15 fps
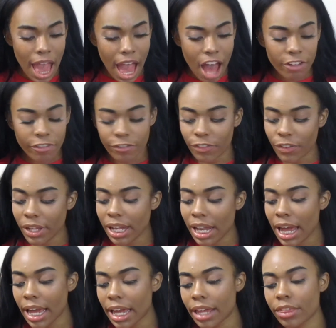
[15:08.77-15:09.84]
I feel
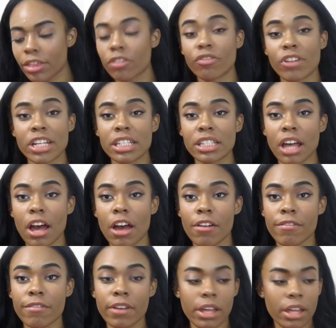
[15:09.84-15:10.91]
like the rest
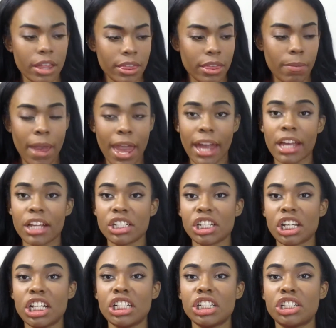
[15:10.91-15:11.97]
of the package
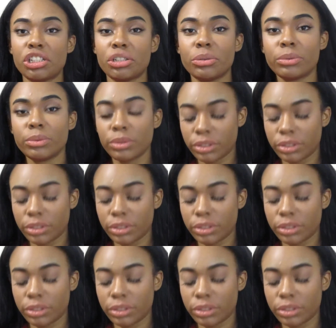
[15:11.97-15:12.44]
issues